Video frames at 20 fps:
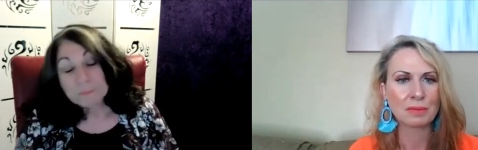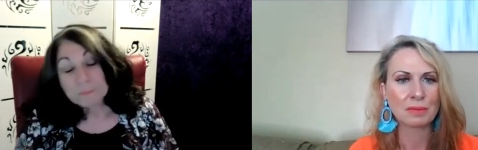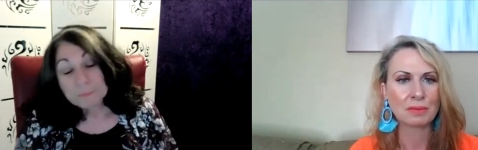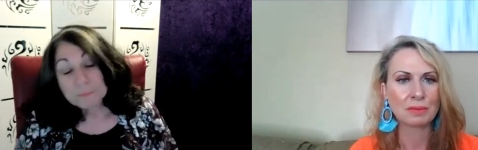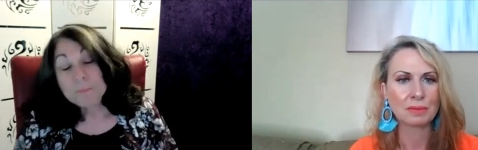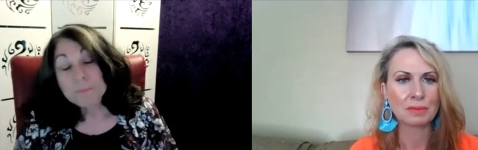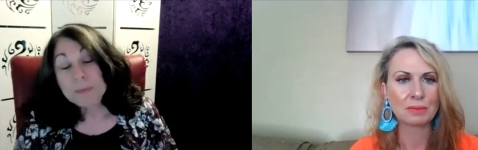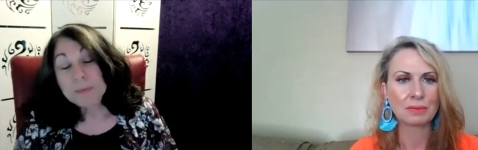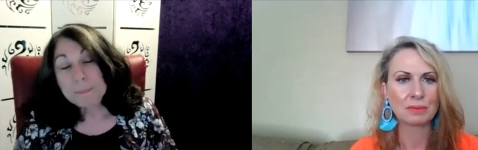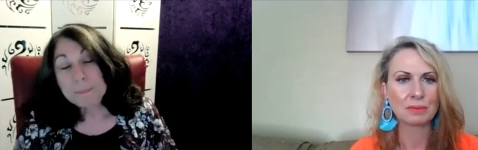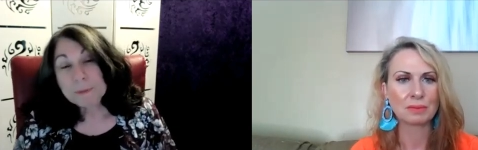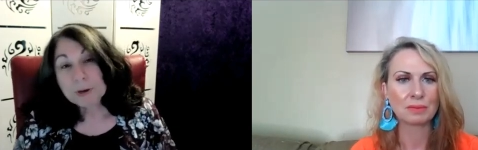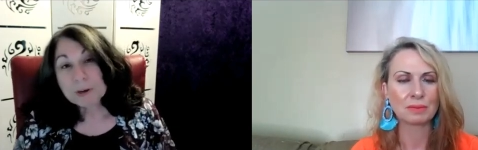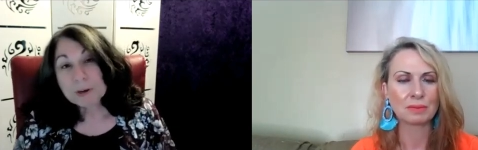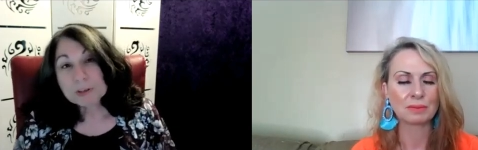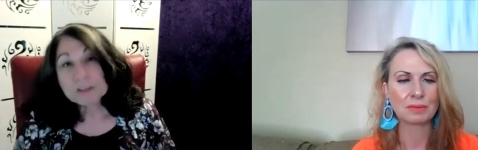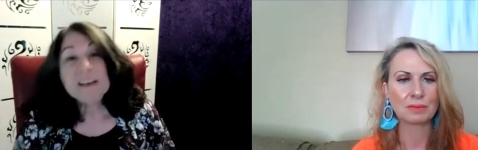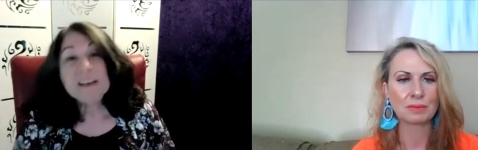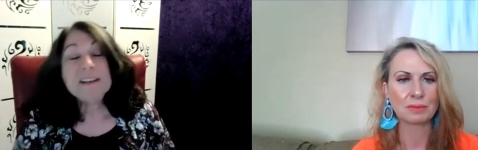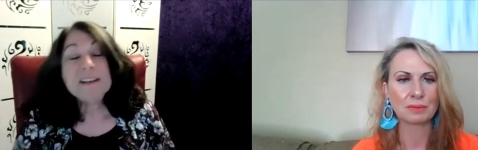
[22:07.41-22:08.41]
Speaker 1: Me
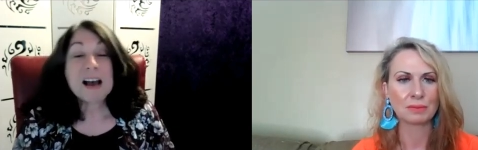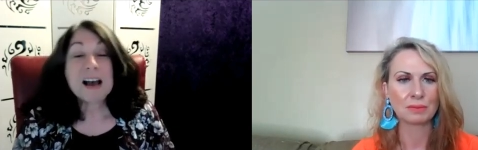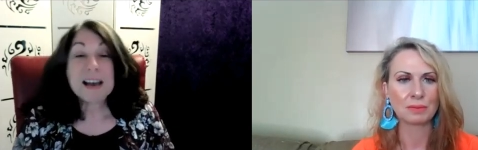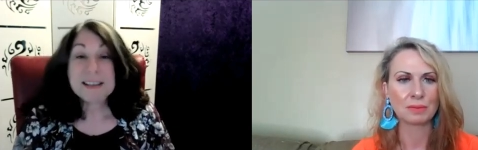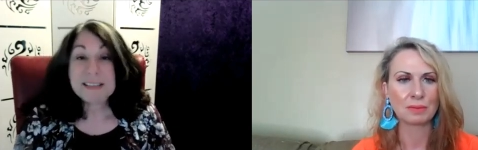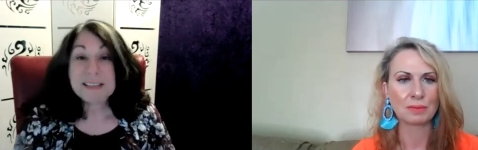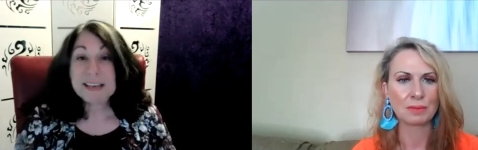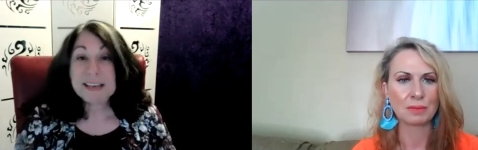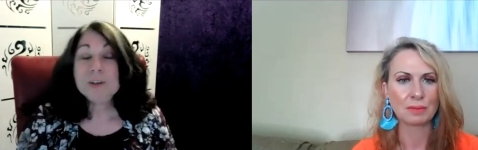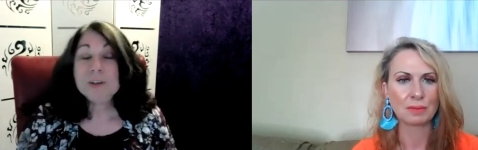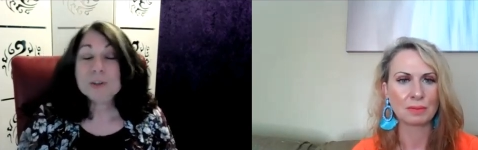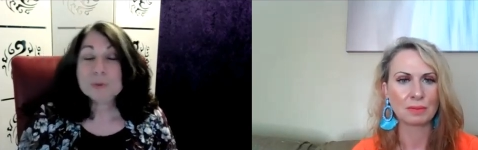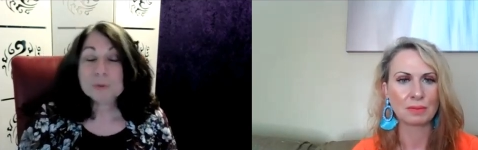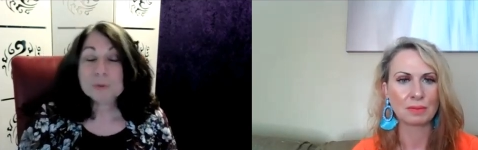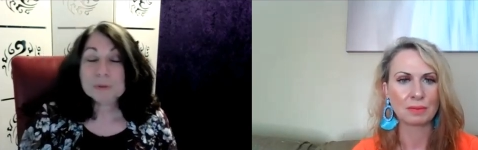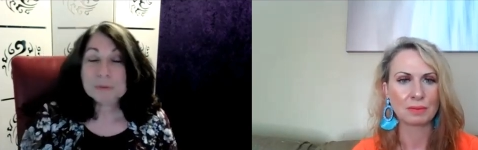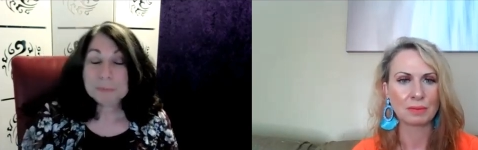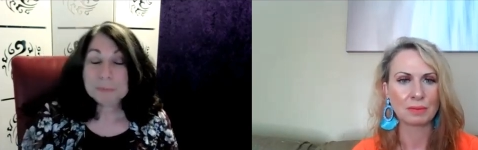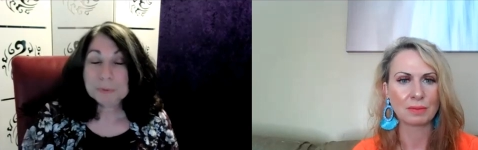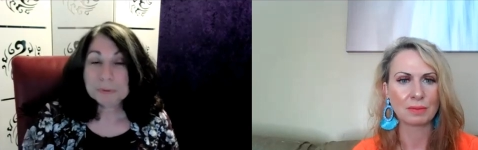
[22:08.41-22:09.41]
personally, I then
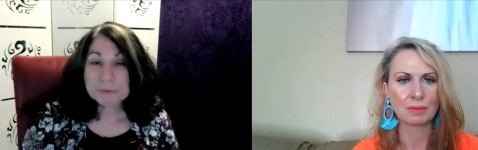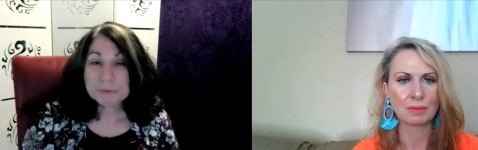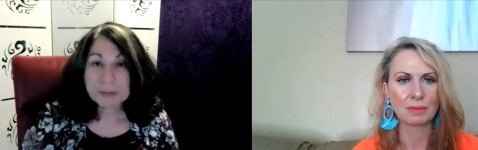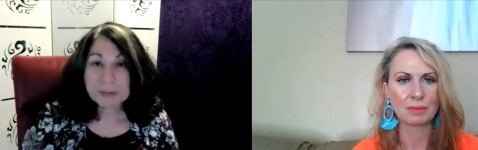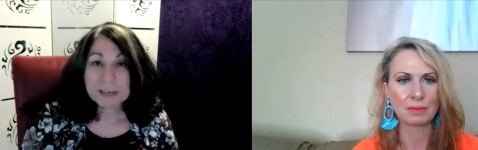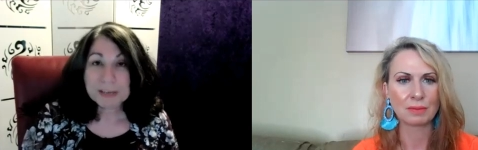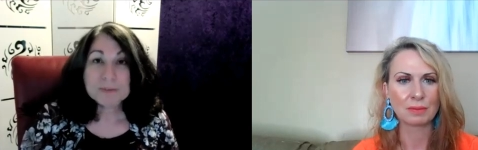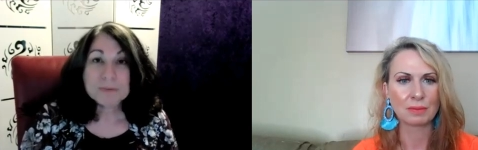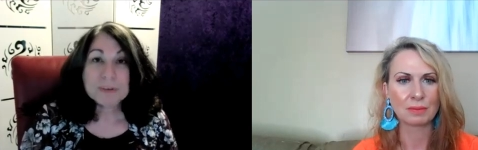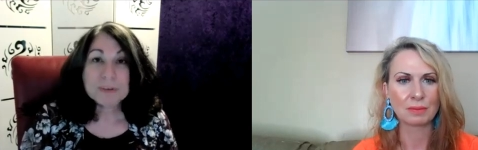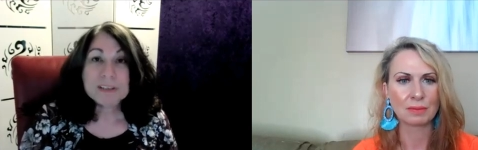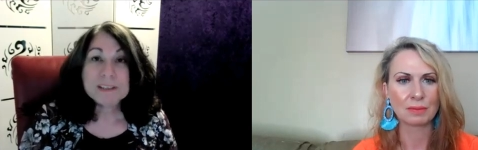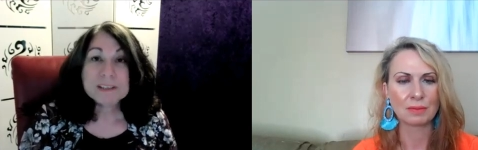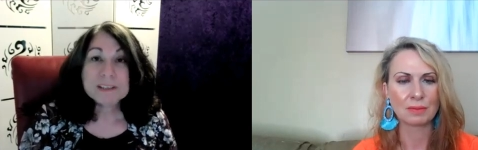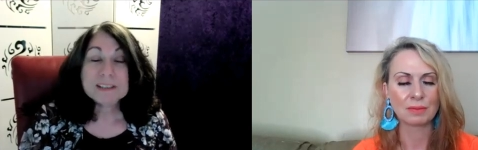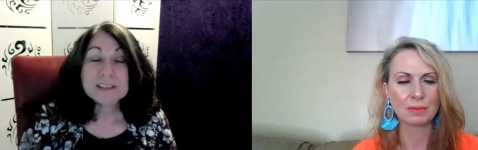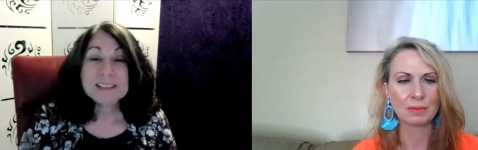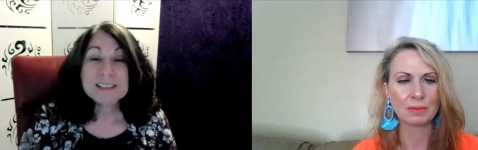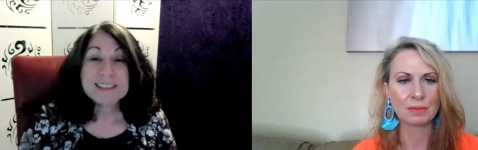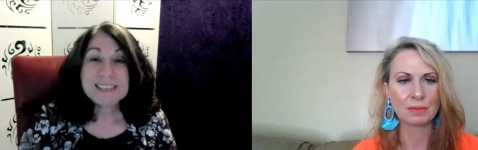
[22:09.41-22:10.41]
usually will find a
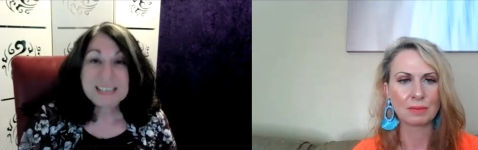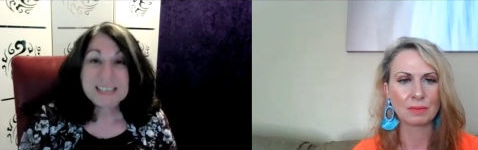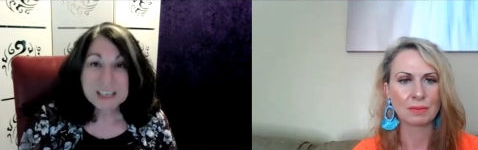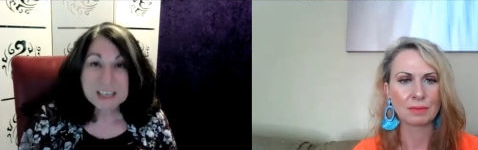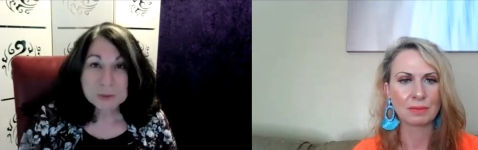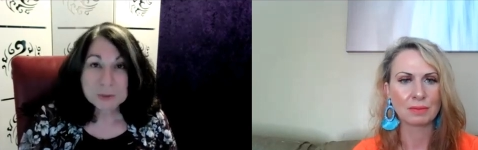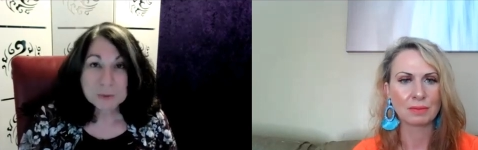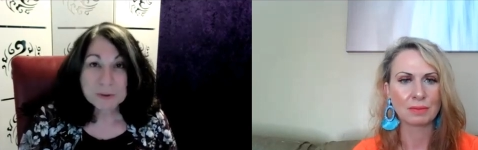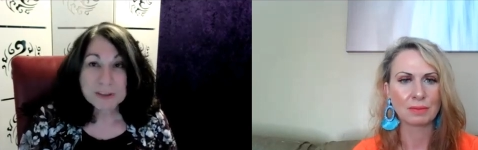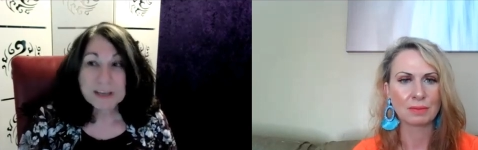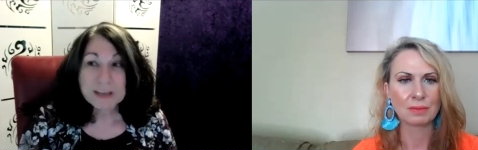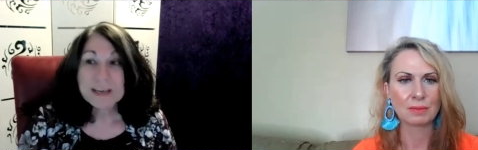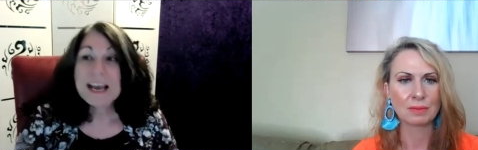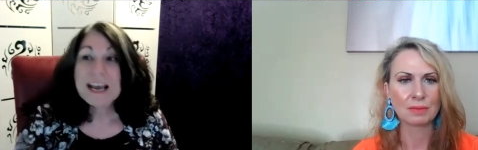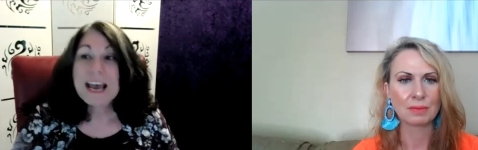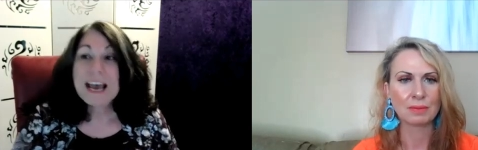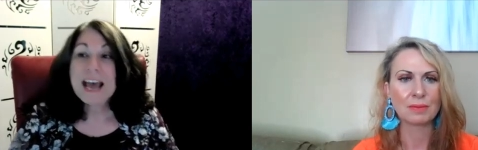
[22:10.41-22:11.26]
reason to teach with it.